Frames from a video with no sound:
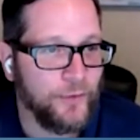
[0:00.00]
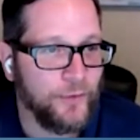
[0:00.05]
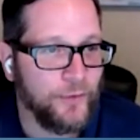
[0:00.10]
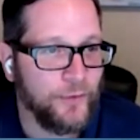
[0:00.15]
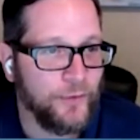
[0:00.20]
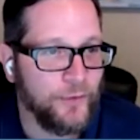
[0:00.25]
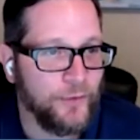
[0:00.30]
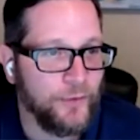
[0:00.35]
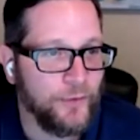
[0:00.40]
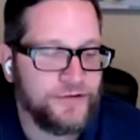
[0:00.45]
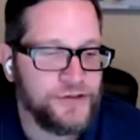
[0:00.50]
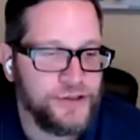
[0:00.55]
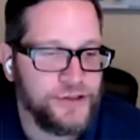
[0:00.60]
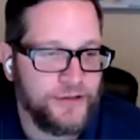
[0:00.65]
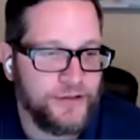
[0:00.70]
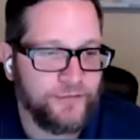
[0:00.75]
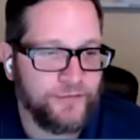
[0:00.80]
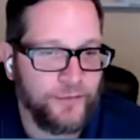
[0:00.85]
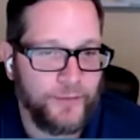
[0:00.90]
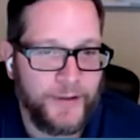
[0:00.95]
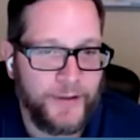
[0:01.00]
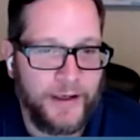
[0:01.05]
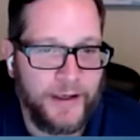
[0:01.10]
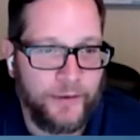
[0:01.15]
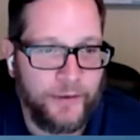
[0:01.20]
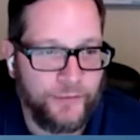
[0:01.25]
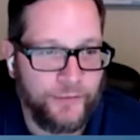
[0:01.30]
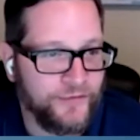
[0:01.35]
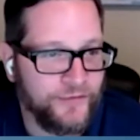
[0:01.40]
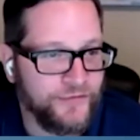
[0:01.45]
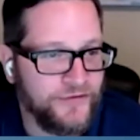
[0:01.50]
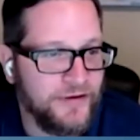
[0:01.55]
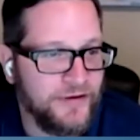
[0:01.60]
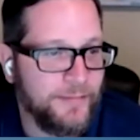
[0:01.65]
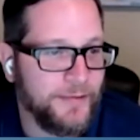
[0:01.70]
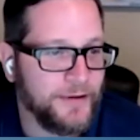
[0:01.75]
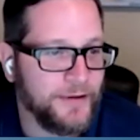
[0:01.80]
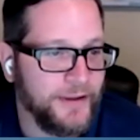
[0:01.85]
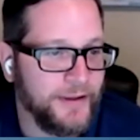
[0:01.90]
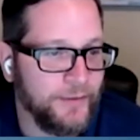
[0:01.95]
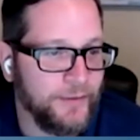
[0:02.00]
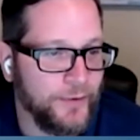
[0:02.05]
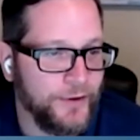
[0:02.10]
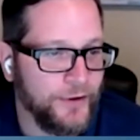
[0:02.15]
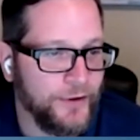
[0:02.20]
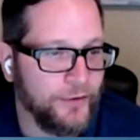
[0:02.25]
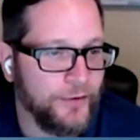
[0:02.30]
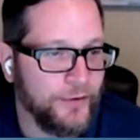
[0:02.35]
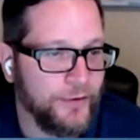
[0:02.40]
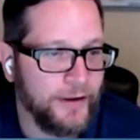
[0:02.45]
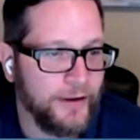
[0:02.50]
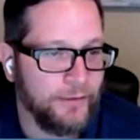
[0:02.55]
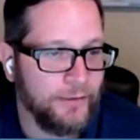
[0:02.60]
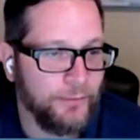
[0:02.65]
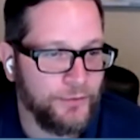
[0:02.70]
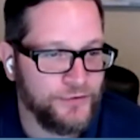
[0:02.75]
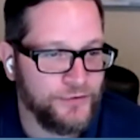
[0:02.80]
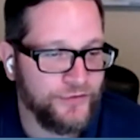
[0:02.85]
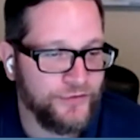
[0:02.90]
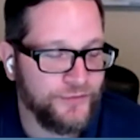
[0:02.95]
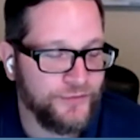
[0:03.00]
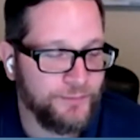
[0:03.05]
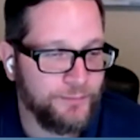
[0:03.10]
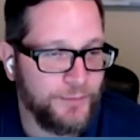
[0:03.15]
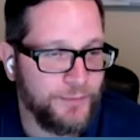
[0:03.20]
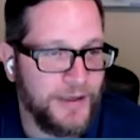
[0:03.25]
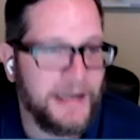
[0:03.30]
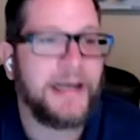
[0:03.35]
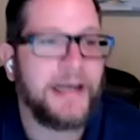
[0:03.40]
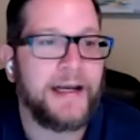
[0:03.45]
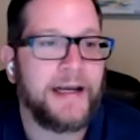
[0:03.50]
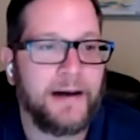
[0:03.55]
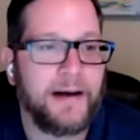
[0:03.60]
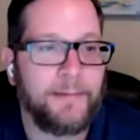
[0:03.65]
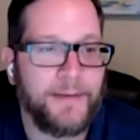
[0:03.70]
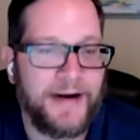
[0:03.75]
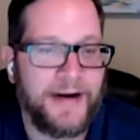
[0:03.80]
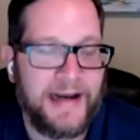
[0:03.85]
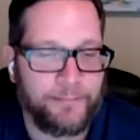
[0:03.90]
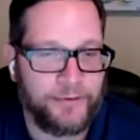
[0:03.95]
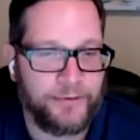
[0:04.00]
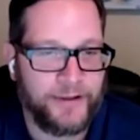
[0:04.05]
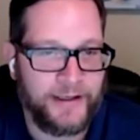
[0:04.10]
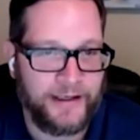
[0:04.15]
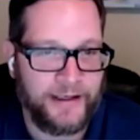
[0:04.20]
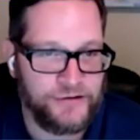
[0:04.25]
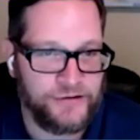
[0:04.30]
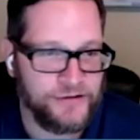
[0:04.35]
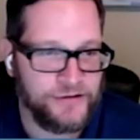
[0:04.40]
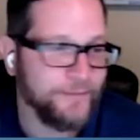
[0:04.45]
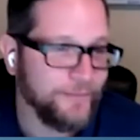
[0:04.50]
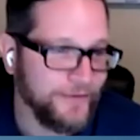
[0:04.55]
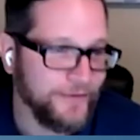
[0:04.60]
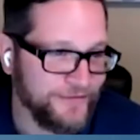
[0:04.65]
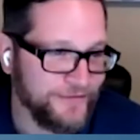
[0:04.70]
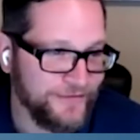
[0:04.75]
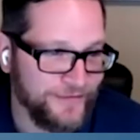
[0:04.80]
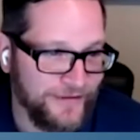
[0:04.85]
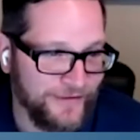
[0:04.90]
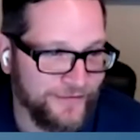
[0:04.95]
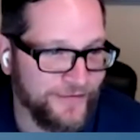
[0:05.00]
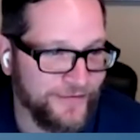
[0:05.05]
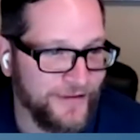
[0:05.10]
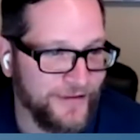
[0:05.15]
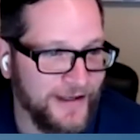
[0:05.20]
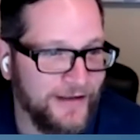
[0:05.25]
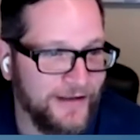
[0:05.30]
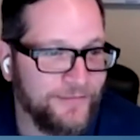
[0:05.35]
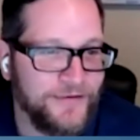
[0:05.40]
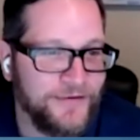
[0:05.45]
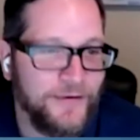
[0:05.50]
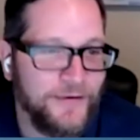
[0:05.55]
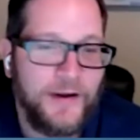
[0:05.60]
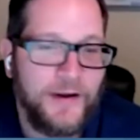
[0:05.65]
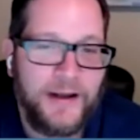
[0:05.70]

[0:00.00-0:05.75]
but lift and shift or rehost is typically what you'll hear, which is picking up an application, which that's the lift,